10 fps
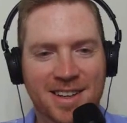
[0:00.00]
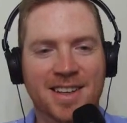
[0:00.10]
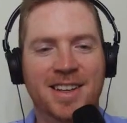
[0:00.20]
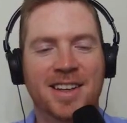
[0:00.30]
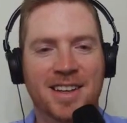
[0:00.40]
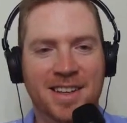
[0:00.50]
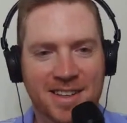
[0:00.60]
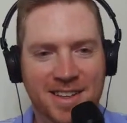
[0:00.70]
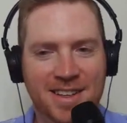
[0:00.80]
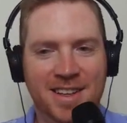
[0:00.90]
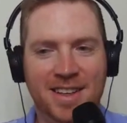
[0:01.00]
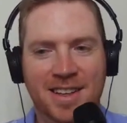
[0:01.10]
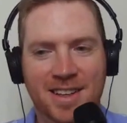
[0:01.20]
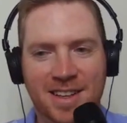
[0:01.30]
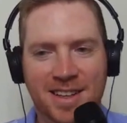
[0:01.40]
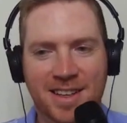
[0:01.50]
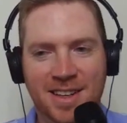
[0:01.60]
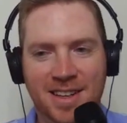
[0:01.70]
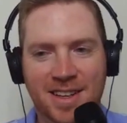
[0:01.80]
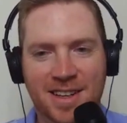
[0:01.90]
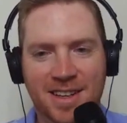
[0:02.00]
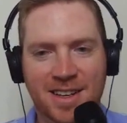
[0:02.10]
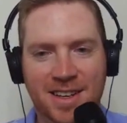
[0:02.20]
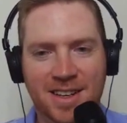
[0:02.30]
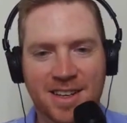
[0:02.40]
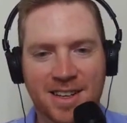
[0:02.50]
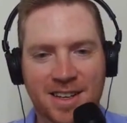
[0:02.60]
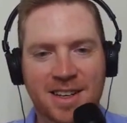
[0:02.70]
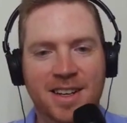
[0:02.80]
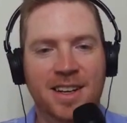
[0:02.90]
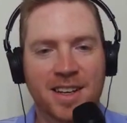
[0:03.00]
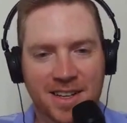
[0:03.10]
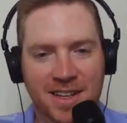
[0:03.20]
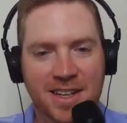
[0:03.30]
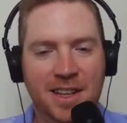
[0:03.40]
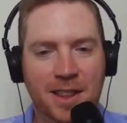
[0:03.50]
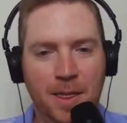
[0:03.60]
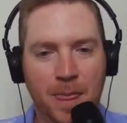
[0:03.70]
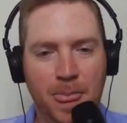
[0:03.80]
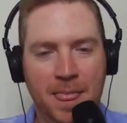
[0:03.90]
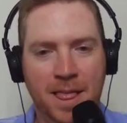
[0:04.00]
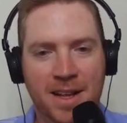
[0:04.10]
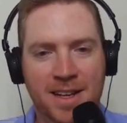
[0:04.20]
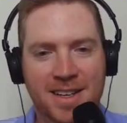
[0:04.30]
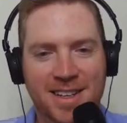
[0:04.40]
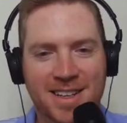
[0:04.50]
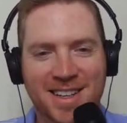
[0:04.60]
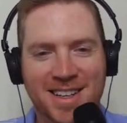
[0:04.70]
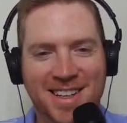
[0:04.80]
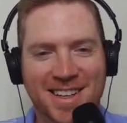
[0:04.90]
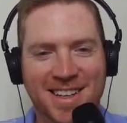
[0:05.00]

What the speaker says: No words are spoken by the person on screen.